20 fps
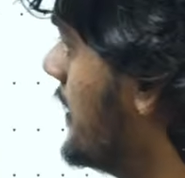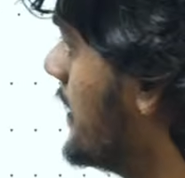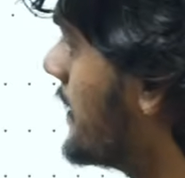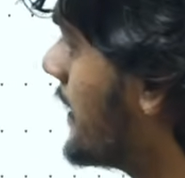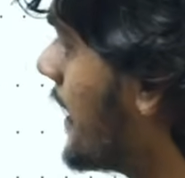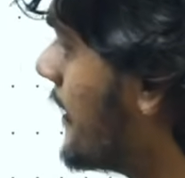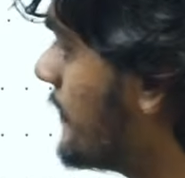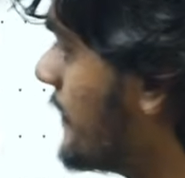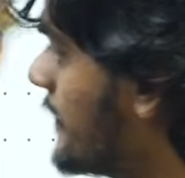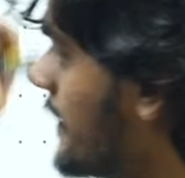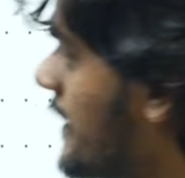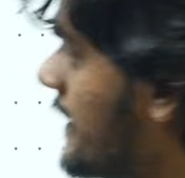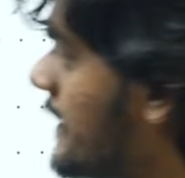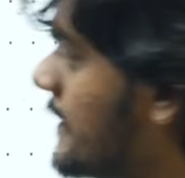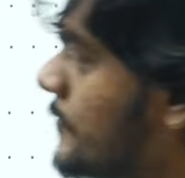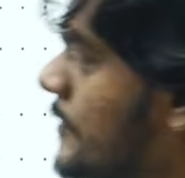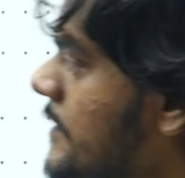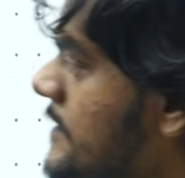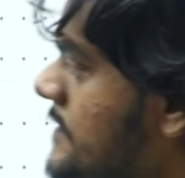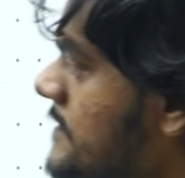Definite and
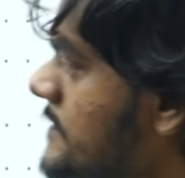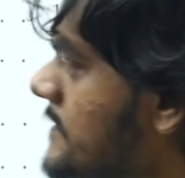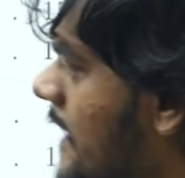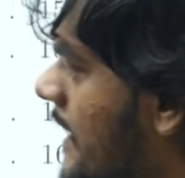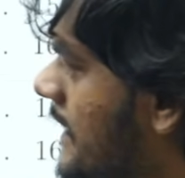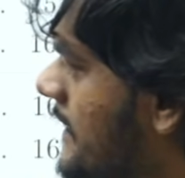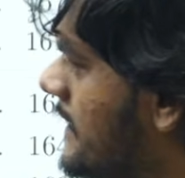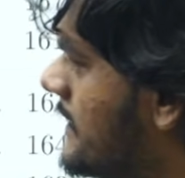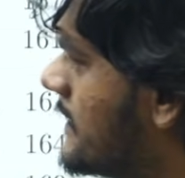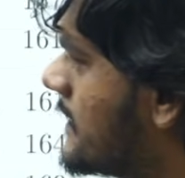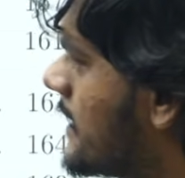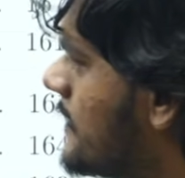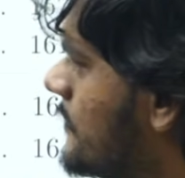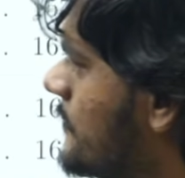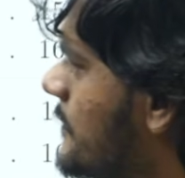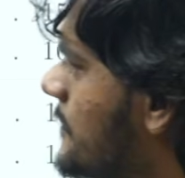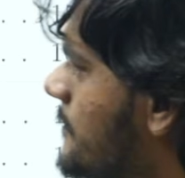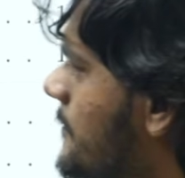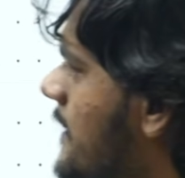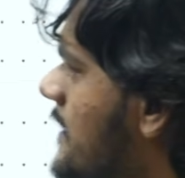equations, I did
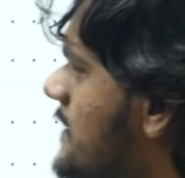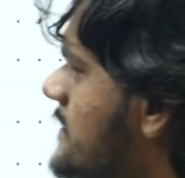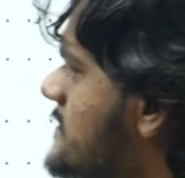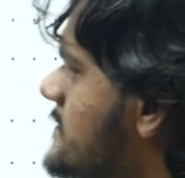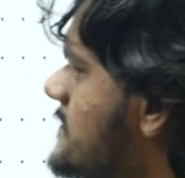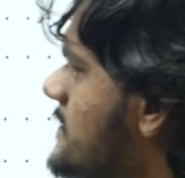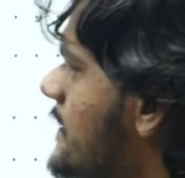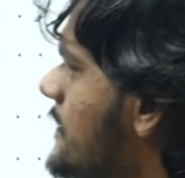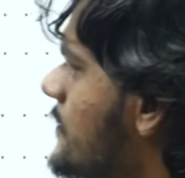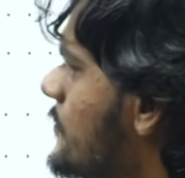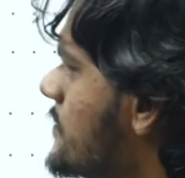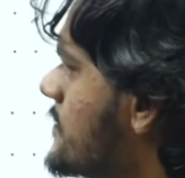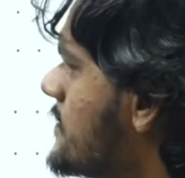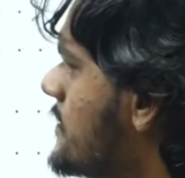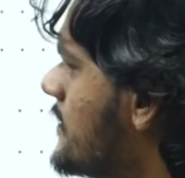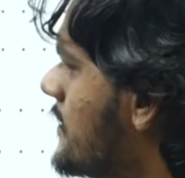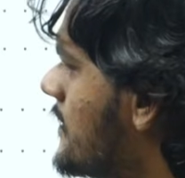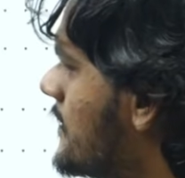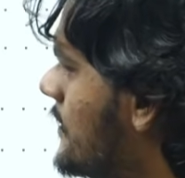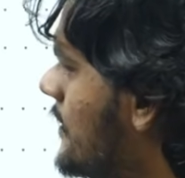cover Pell's
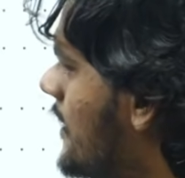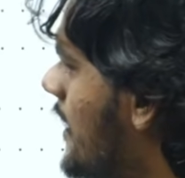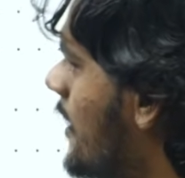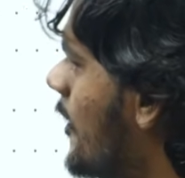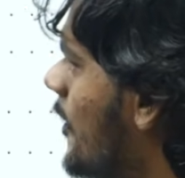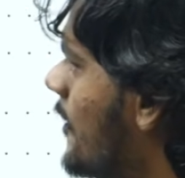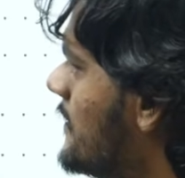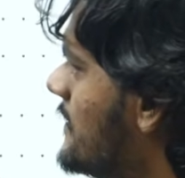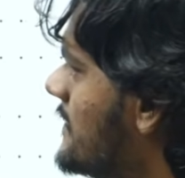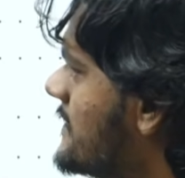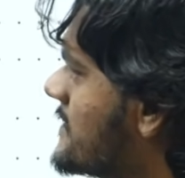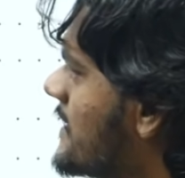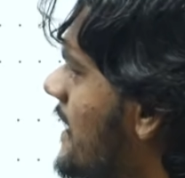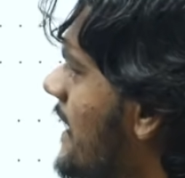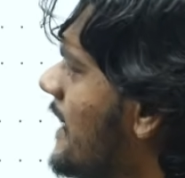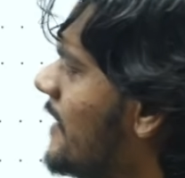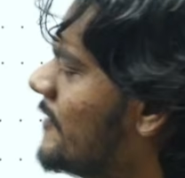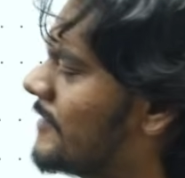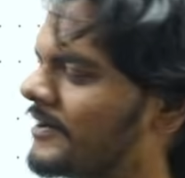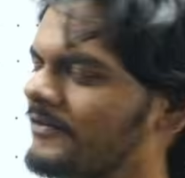equation, yeah, all these I
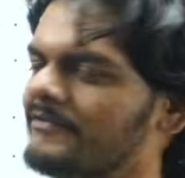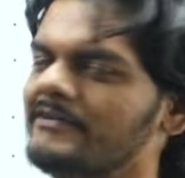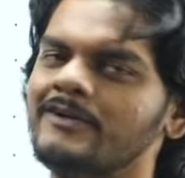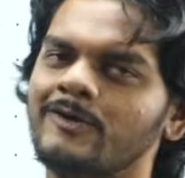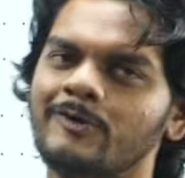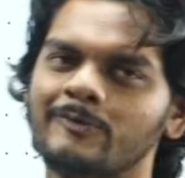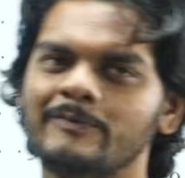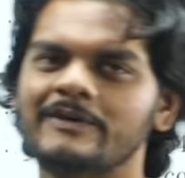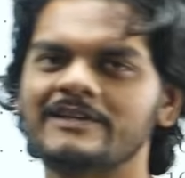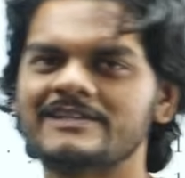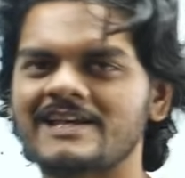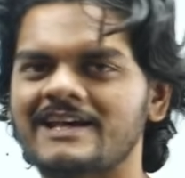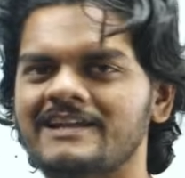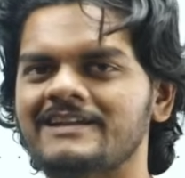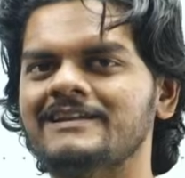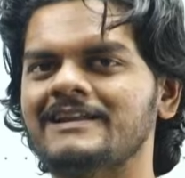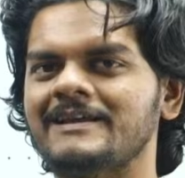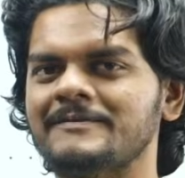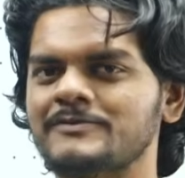have covered on my channel.